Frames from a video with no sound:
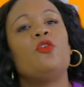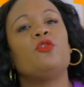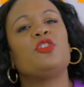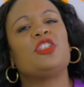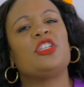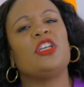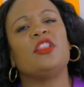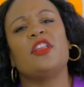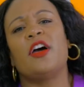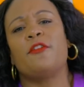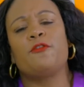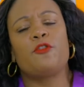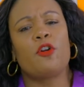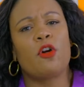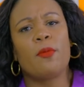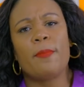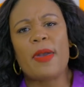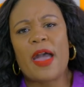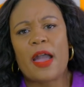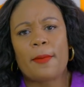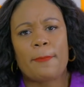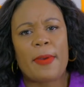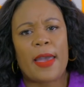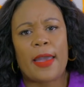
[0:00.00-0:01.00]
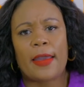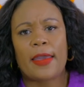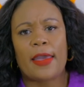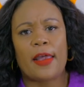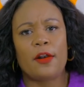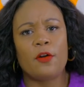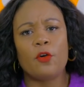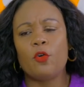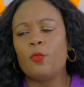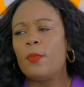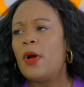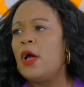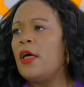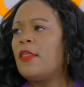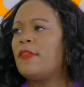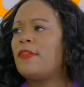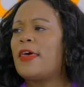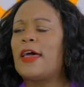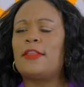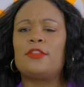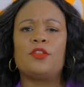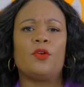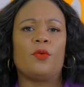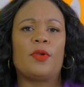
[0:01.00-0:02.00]
Oh, she left her backpack at home.
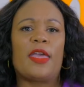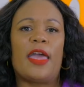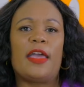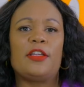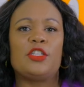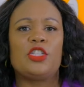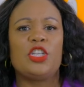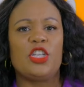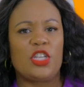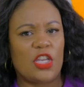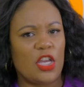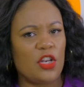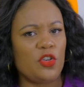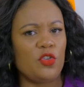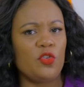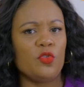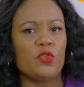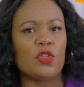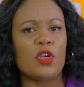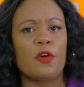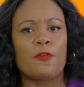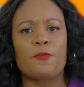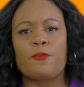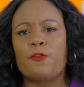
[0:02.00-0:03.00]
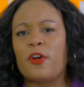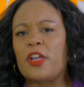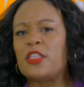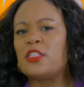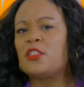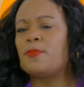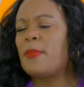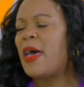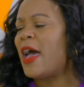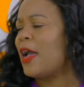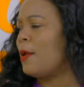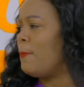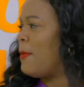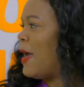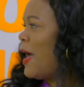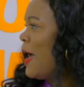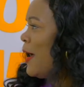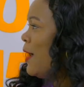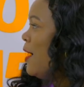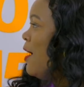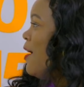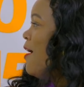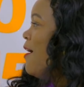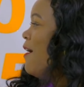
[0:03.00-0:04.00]
That's okay. She can use her friend's
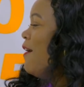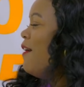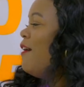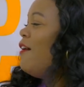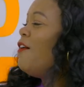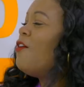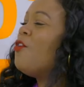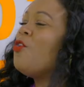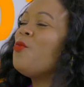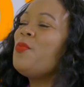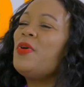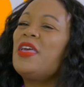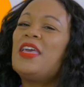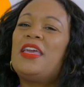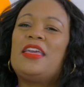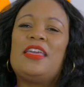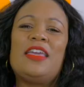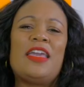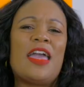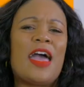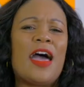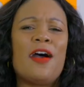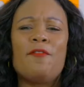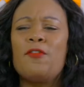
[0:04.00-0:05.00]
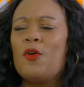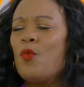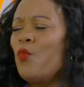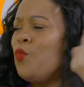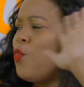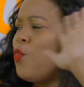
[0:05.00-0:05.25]
backpack. Oh, Piggy, have